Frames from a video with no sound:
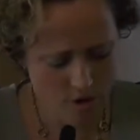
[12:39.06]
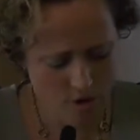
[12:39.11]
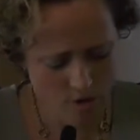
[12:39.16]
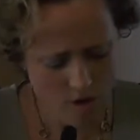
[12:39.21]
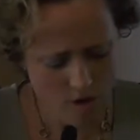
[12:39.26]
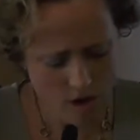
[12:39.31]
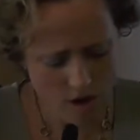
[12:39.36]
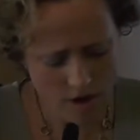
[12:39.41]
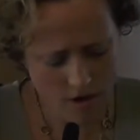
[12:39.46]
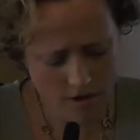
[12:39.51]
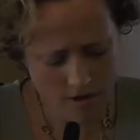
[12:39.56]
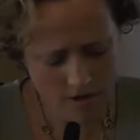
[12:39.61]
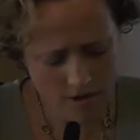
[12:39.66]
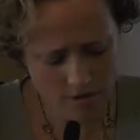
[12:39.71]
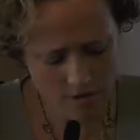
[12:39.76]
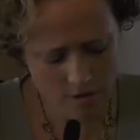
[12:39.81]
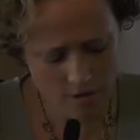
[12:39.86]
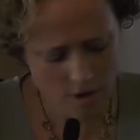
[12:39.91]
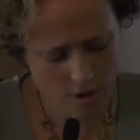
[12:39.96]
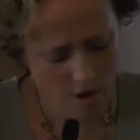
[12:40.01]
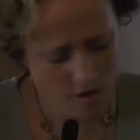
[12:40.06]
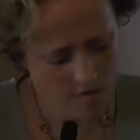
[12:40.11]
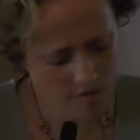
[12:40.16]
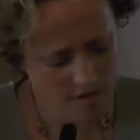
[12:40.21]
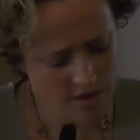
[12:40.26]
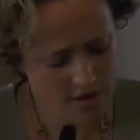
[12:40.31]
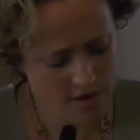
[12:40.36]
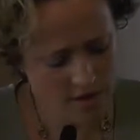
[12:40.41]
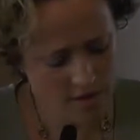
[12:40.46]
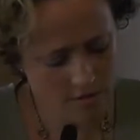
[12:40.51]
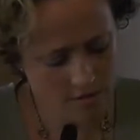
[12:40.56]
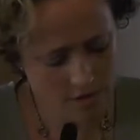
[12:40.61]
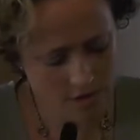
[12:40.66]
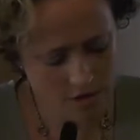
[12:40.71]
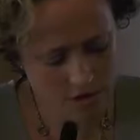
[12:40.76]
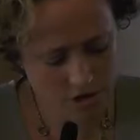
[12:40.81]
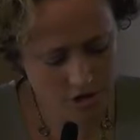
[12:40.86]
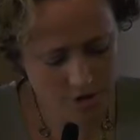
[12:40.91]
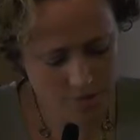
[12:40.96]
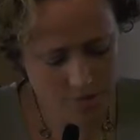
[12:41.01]
or argue over the
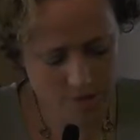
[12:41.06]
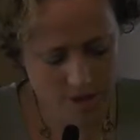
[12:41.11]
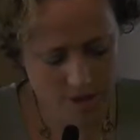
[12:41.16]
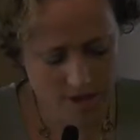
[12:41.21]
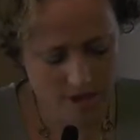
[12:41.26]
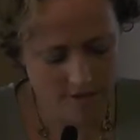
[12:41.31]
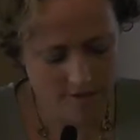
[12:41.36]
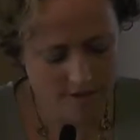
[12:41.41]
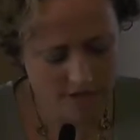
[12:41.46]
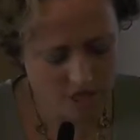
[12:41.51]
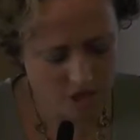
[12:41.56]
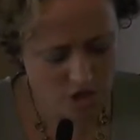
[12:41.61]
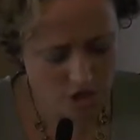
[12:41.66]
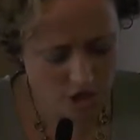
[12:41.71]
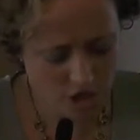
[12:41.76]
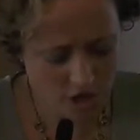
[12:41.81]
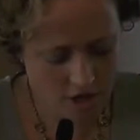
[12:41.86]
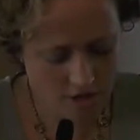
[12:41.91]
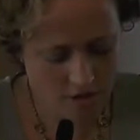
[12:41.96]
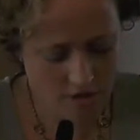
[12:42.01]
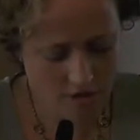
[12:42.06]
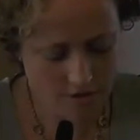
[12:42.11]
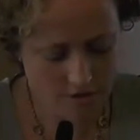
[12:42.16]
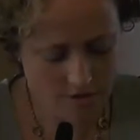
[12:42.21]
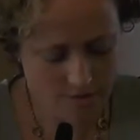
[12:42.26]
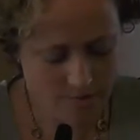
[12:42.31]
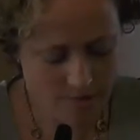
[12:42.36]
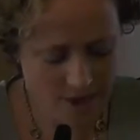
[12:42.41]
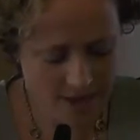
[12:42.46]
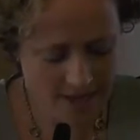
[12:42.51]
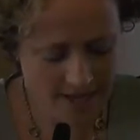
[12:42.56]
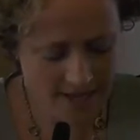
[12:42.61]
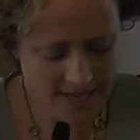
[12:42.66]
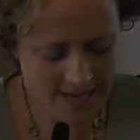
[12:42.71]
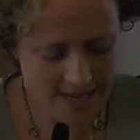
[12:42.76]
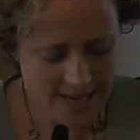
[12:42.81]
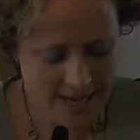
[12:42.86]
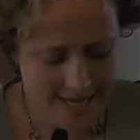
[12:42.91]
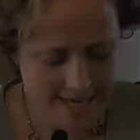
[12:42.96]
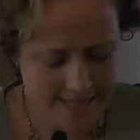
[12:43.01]
ownership of each young girl's
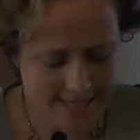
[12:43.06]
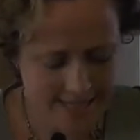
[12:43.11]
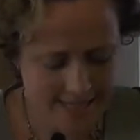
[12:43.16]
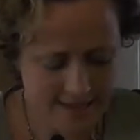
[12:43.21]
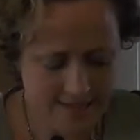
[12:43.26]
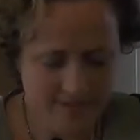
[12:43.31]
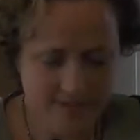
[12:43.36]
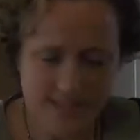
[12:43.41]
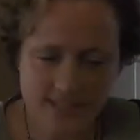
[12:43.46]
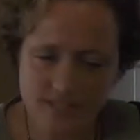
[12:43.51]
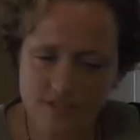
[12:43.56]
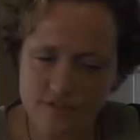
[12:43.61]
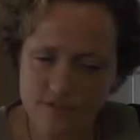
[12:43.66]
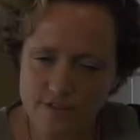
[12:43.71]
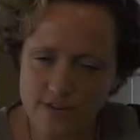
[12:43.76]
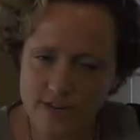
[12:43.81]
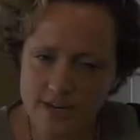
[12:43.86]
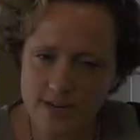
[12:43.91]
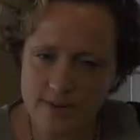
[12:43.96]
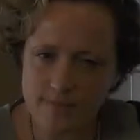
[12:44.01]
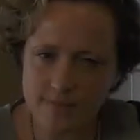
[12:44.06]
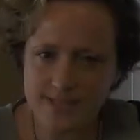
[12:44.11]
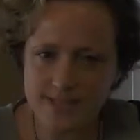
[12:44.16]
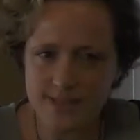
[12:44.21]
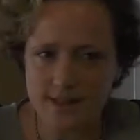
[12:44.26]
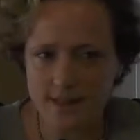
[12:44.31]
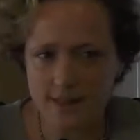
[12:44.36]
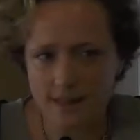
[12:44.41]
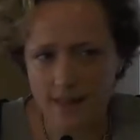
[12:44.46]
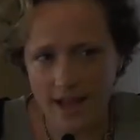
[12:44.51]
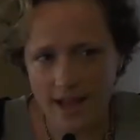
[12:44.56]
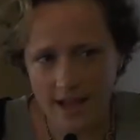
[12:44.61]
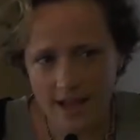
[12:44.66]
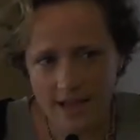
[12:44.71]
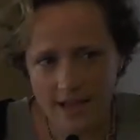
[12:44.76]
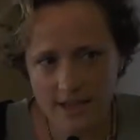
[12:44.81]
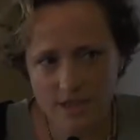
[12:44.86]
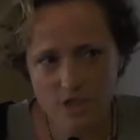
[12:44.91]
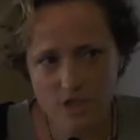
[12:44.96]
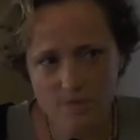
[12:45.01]
body as if its freedom is a
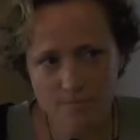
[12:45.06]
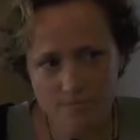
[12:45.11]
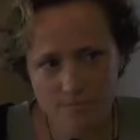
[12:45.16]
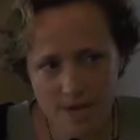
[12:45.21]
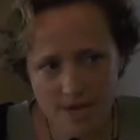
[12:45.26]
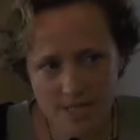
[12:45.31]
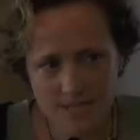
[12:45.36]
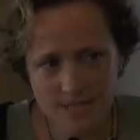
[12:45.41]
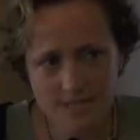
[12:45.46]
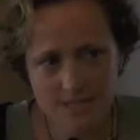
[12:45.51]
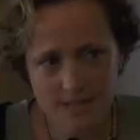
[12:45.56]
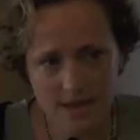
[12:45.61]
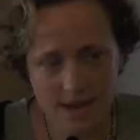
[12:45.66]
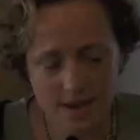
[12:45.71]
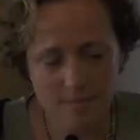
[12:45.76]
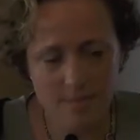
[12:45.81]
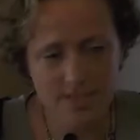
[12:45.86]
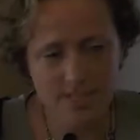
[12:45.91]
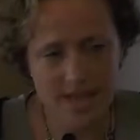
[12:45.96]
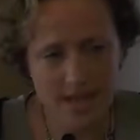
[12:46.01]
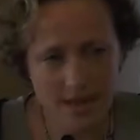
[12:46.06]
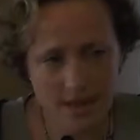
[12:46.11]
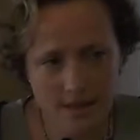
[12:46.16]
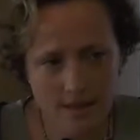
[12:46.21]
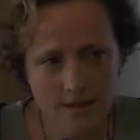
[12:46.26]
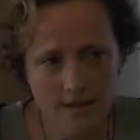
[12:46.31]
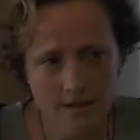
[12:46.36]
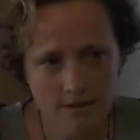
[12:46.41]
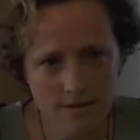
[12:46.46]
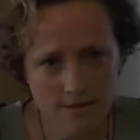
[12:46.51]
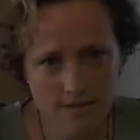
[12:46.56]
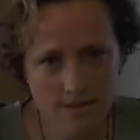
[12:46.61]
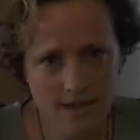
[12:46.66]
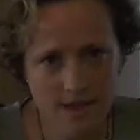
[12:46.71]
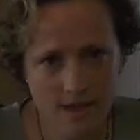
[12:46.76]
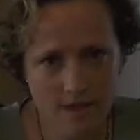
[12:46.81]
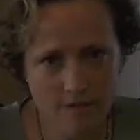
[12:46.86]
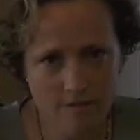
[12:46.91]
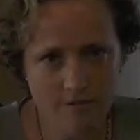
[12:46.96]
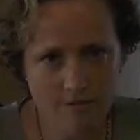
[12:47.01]
lie she must stop telling
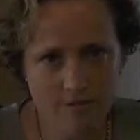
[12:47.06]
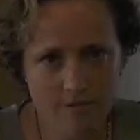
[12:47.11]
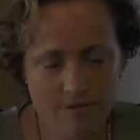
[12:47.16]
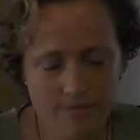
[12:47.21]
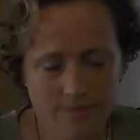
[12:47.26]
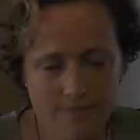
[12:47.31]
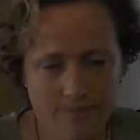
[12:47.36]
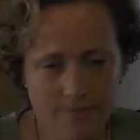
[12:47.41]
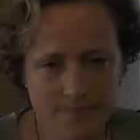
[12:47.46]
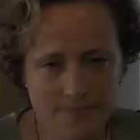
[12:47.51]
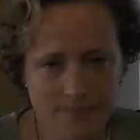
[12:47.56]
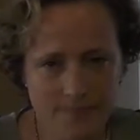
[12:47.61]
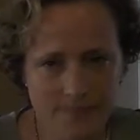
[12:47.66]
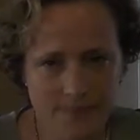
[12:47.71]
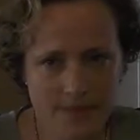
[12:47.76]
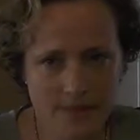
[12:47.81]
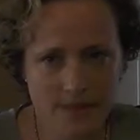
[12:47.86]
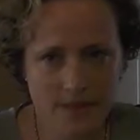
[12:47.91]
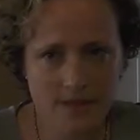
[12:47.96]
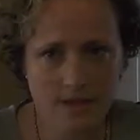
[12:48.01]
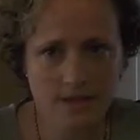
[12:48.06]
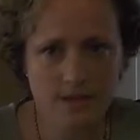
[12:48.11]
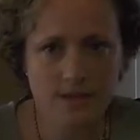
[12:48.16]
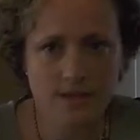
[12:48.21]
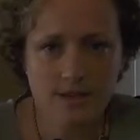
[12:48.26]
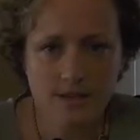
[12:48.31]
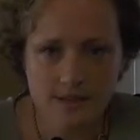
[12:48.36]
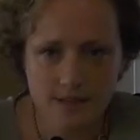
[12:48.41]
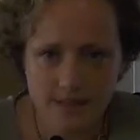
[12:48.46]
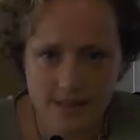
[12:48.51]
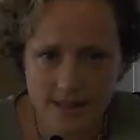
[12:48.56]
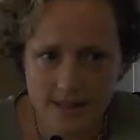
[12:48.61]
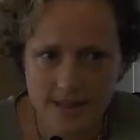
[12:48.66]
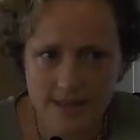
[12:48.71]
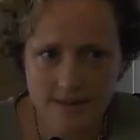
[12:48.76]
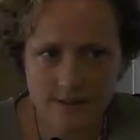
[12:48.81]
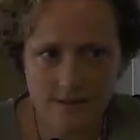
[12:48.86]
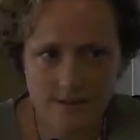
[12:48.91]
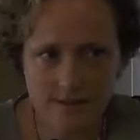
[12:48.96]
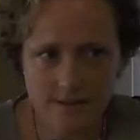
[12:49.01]
herself.
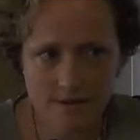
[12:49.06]
Then,